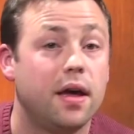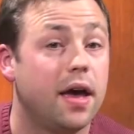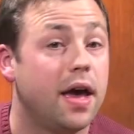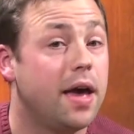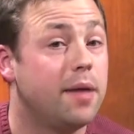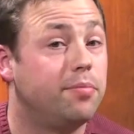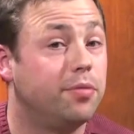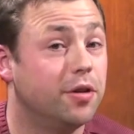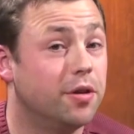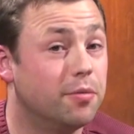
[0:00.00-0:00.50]

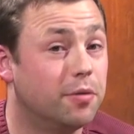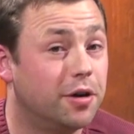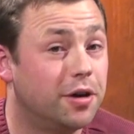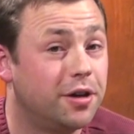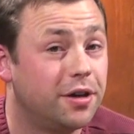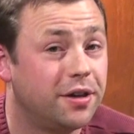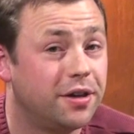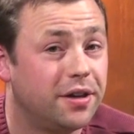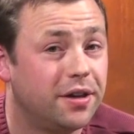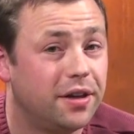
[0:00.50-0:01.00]
Hey
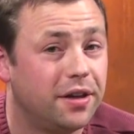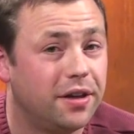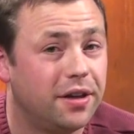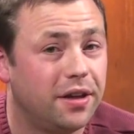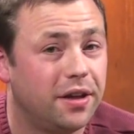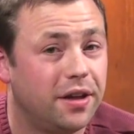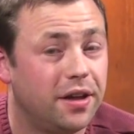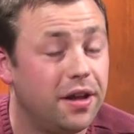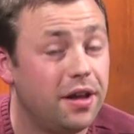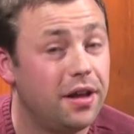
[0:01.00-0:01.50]
Plumer,
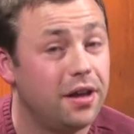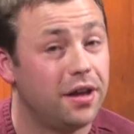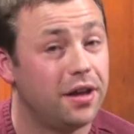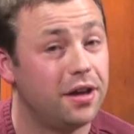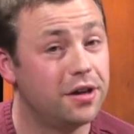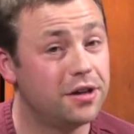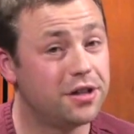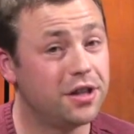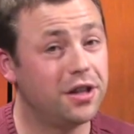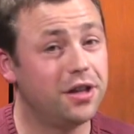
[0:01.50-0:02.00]

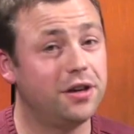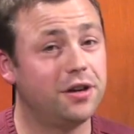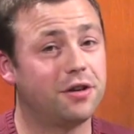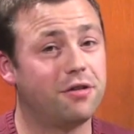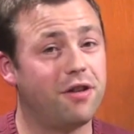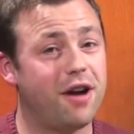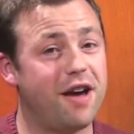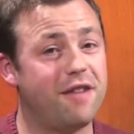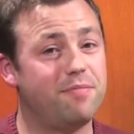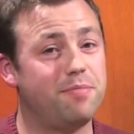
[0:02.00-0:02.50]
here's a little
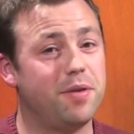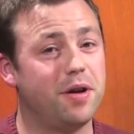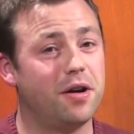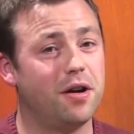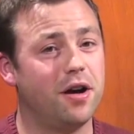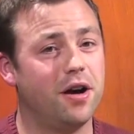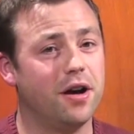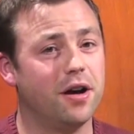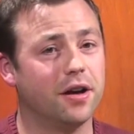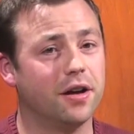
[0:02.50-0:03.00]
craft beer
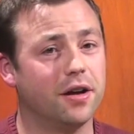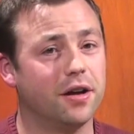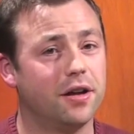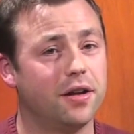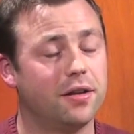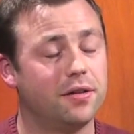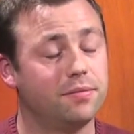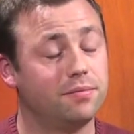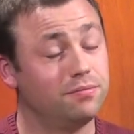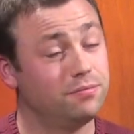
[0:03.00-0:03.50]
hug.
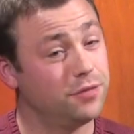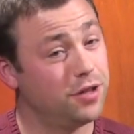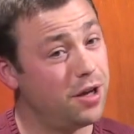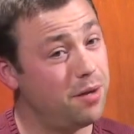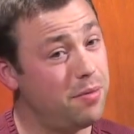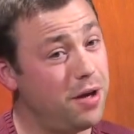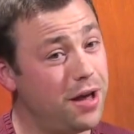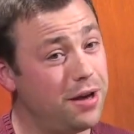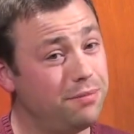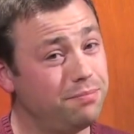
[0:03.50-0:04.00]

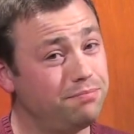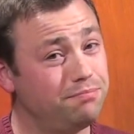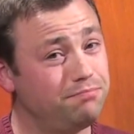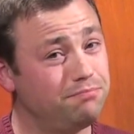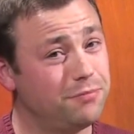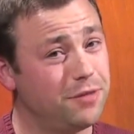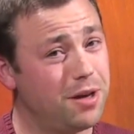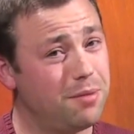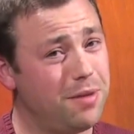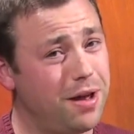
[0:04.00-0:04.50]
Come on,
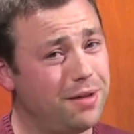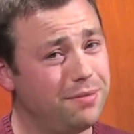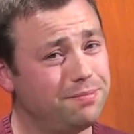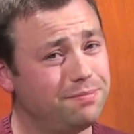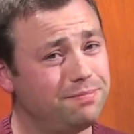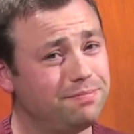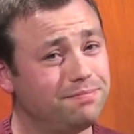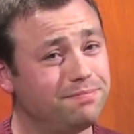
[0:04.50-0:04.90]
come on.